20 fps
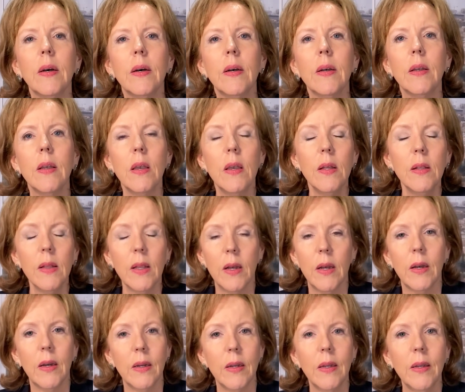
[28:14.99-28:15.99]

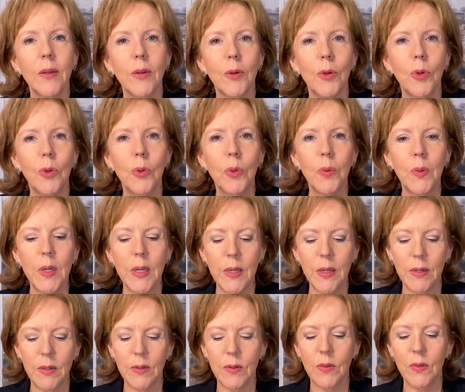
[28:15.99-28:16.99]
Eli, who
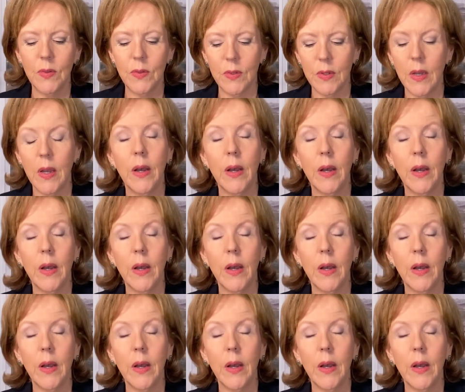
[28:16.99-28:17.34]
is